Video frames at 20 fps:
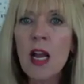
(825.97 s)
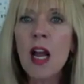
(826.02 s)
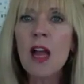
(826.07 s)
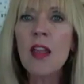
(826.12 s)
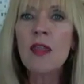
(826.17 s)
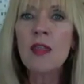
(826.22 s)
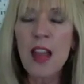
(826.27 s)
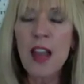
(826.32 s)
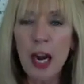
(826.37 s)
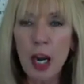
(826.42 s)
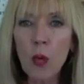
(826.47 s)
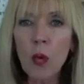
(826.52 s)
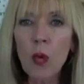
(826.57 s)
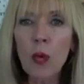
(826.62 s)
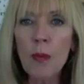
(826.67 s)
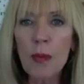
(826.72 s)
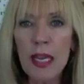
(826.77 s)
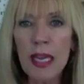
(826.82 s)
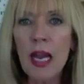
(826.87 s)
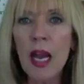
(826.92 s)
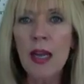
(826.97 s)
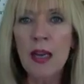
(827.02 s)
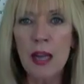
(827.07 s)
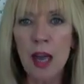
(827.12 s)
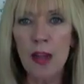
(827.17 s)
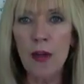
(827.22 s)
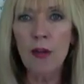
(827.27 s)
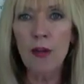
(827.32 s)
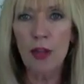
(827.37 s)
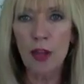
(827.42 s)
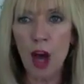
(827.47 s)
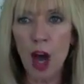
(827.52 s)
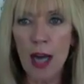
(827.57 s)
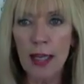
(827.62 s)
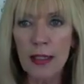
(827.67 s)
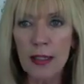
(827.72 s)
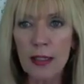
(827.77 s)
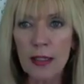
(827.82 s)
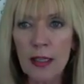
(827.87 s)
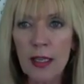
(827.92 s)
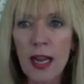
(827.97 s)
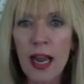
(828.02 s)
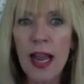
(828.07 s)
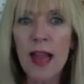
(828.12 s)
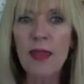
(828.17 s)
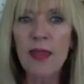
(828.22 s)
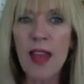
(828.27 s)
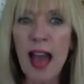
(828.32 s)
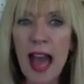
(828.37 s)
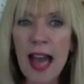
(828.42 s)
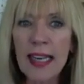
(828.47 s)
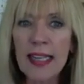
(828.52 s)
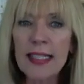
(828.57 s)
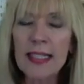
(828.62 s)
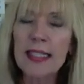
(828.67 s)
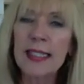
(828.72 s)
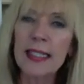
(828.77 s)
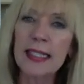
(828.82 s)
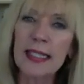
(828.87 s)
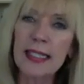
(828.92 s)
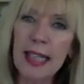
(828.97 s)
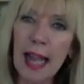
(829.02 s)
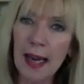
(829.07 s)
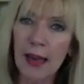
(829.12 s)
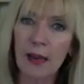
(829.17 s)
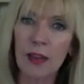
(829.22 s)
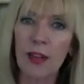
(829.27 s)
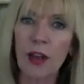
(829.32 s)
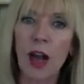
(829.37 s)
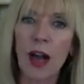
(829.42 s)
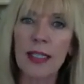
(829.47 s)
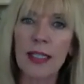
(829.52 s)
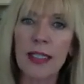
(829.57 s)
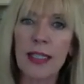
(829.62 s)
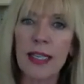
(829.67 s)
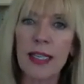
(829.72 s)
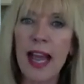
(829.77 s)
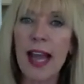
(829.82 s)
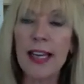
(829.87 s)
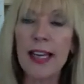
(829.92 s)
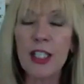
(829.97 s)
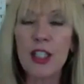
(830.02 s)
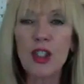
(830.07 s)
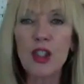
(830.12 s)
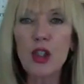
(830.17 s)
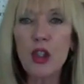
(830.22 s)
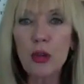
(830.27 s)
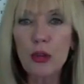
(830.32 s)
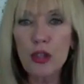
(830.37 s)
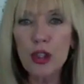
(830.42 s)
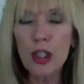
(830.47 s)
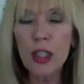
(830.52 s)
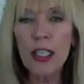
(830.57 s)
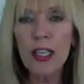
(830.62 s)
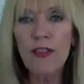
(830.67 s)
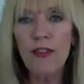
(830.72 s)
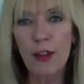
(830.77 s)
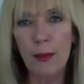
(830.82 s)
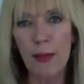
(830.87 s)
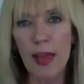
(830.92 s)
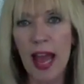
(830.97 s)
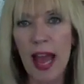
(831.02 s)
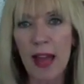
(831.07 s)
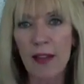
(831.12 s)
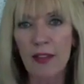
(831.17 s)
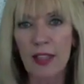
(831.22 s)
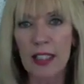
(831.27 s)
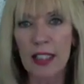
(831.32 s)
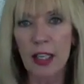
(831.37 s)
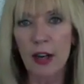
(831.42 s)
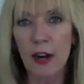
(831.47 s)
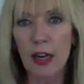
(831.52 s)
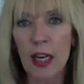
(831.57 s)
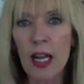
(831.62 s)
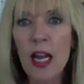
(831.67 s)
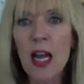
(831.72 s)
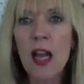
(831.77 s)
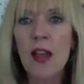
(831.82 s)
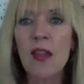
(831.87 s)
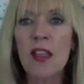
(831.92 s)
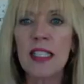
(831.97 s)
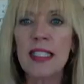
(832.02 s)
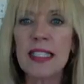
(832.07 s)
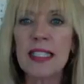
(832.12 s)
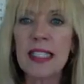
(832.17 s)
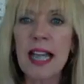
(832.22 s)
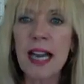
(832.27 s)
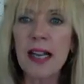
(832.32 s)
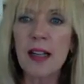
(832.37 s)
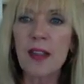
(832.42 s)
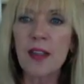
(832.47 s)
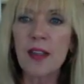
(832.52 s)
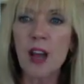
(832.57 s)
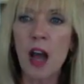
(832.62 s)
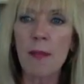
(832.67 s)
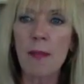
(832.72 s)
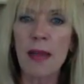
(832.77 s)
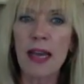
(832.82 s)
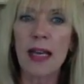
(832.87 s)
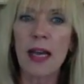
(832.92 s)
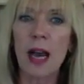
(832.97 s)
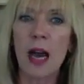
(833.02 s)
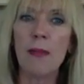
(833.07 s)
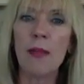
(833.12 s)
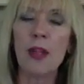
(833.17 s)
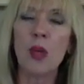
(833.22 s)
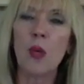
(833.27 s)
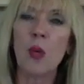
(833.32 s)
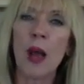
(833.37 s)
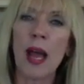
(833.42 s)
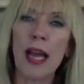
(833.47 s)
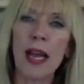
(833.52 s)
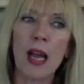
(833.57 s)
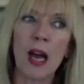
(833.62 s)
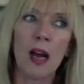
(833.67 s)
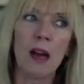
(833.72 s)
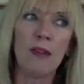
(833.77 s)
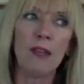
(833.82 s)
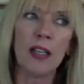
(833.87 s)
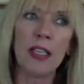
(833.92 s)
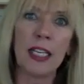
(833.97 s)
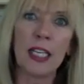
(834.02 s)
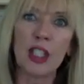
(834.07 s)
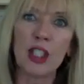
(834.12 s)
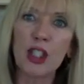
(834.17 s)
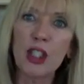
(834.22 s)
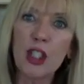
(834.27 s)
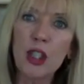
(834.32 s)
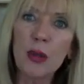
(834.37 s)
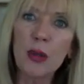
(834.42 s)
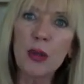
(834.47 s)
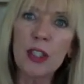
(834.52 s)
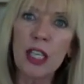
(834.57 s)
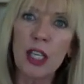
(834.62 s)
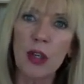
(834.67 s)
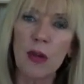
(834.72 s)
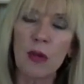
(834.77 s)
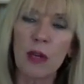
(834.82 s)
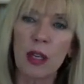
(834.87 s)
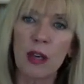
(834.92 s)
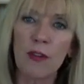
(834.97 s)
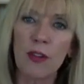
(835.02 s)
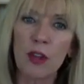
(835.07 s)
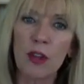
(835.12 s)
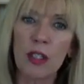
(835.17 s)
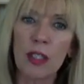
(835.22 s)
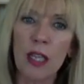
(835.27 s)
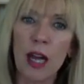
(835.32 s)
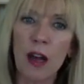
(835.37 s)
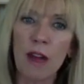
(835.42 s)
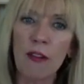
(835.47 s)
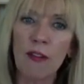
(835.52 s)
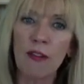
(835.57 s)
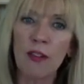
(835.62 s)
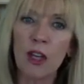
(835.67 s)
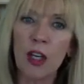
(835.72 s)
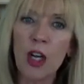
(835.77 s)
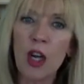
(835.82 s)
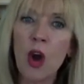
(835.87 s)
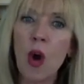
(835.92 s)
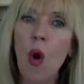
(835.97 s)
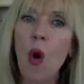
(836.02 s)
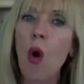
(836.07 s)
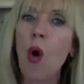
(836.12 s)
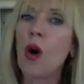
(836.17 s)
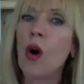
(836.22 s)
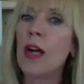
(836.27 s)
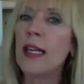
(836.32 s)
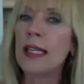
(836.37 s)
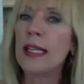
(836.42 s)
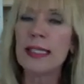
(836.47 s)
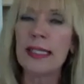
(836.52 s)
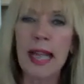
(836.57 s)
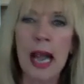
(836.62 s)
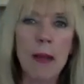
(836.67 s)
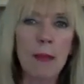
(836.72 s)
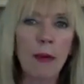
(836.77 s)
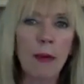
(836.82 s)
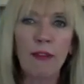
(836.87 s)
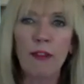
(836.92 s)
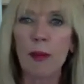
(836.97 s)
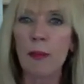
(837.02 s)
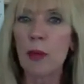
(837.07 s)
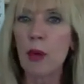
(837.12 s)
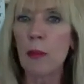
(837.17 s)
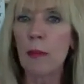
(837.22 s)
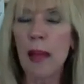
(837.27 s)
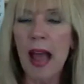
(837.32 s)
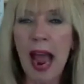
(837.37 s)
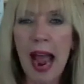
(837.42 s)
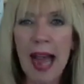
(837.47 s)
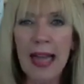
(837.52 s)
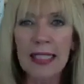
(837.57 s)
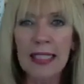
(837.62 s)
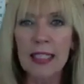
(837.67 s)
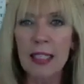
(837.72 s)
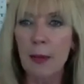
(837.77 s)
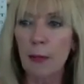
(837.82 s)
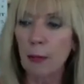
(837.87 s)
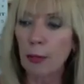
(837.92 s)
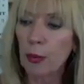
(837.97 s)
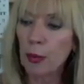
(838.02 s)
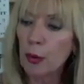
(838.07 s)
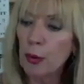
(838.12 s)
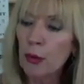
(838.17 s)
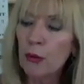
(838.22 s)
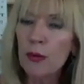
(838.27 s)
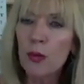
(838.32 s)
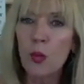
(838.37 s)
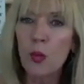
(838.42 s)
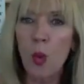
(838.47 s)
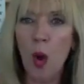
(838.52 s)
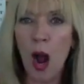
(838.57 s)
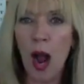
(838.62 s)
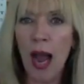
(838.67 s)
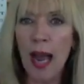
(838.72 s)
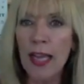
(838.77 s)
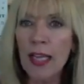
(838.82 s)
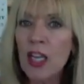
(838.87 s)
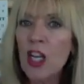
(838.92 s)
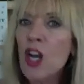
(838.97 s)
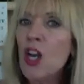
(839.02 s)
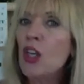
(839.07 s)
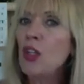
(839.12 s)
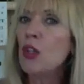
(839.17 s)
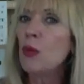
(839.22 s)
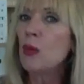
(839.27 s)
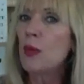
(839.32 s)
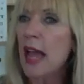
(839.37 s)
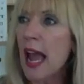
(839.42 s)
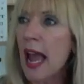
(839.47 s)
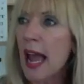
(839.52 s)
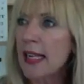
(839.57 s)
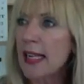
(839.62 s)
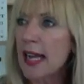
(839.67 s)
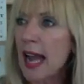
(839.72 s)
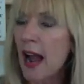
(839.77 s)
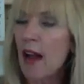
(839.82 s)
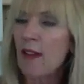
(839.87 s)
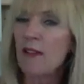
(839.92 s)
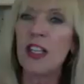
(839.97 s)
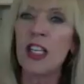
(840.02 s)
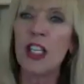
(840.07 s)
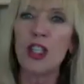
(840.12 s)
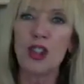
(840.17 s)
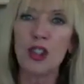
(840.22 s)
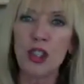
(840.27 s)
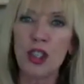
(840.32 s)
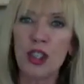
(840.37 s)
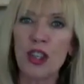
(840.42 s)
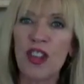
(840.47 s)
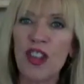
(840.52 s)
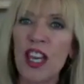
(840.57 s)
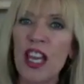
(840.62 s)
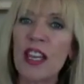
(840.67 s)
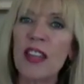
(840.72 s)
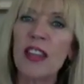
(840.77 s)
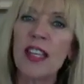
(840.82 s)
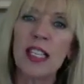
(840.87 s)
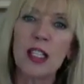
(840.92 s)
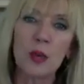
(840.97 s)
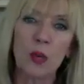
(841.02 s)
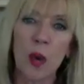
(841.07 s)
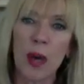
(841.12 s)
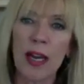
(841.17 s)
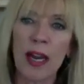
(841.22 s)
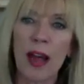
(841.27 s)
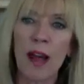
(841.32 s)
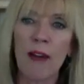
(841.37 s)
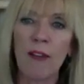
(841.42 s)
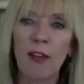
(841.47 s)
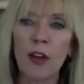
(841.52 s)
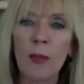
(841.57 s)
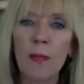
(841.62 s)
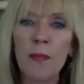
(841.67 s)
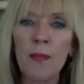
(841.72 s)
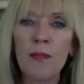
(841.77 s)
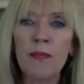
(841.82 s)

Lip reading: there will be another thought, and that is the second thought, and it's usually from the adversary. The second thought may come in the way of an excuse that you give yourself, or an example from your past that proves why you can't have this, shouldn't think this, whatever.